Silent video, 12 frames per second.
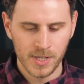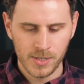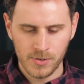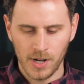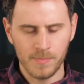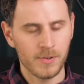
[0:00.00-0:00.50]

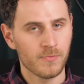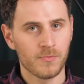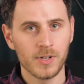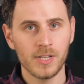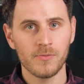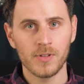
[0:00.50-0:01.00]
So I've been
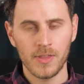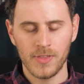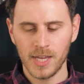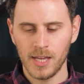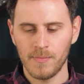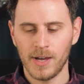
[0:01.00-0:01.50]
really, really
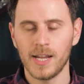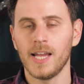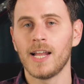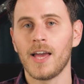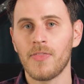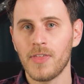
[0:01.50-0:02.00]
thinking about it.
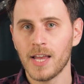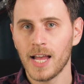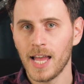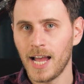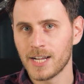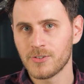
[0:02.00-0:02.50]
And I think
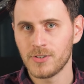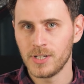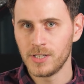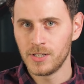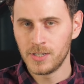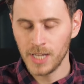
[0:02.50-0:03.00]
I
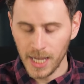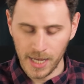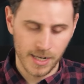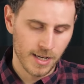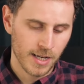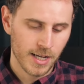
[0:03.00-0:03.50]
actually
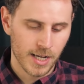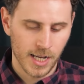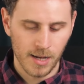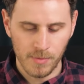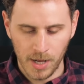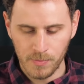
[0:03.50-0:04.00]
did
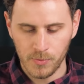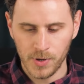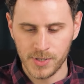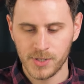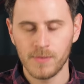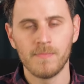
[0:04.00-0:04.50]
come up
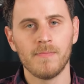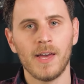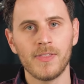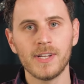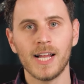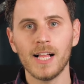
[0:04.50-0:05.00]
with some
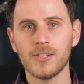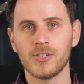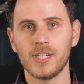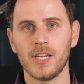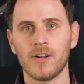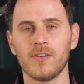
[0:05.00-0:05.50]

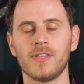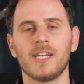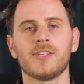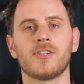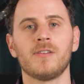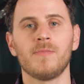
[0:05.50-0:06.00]
methodology here that
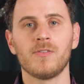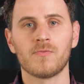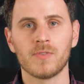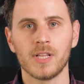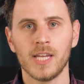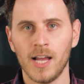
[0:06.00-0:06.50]
is going to be
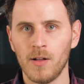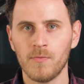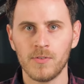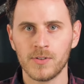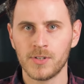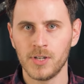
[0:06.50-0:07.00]
really
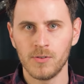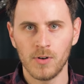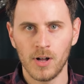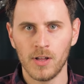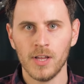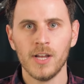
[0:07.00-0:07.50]
helpful to you
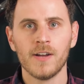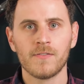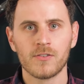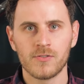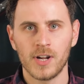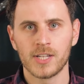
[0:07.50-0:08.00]
all
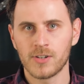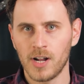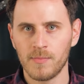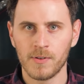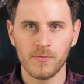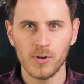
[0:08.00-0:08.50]
for
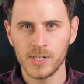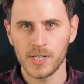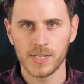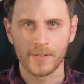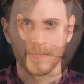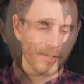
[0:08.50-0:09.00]
transcribing
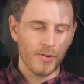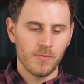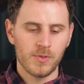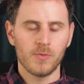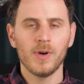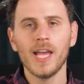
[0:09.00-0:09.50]
voicings. So
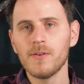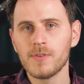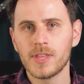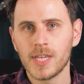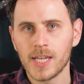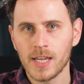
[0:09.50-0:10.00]
the way I
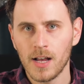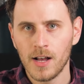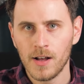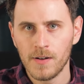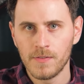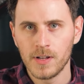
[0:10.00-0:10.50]
would think
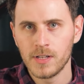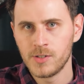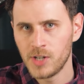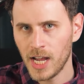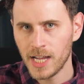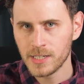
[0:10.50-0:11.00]
of
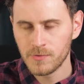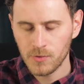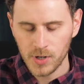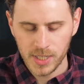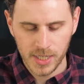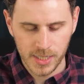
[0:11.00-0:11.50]
jazz
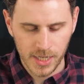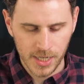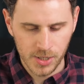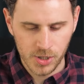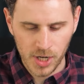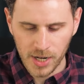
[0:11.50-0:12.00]
voicings
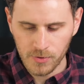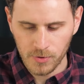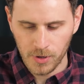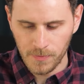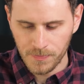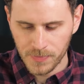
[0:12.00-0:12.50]
in
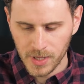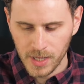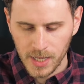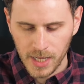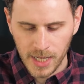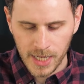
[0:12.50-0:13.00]
general
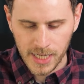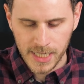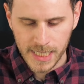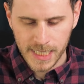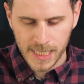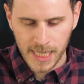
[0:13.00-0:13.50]

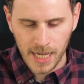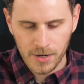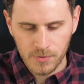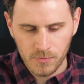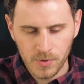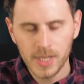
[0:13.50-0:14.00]
is
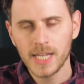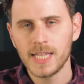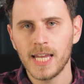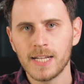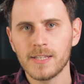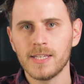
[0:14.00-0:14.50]
that really at
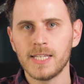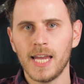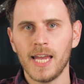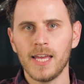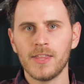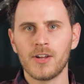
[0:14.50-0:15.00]
the end of the
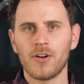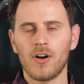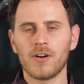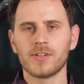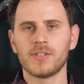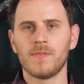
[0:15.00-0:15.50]
day, there
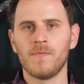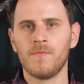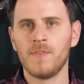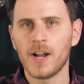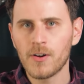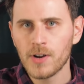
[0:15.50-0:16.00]
are some
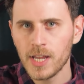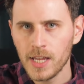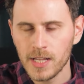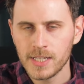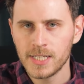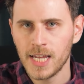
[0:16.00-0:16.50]

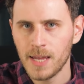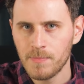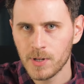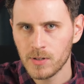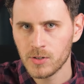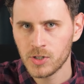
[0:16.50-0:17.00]
very
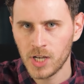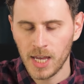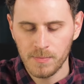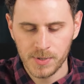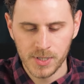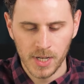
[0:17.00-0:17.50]
typical
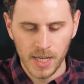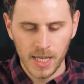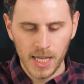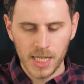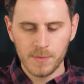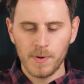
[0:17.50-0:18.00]
shapes,
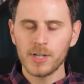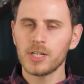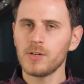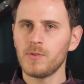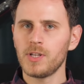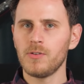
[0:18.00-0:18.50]

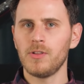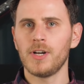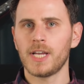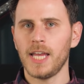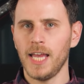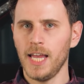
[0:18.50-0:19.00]
especially when you
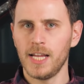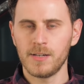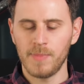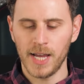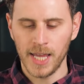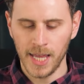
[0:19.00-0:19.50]
look hand
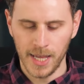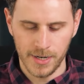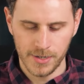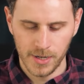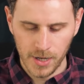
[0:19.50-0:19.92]
by hand.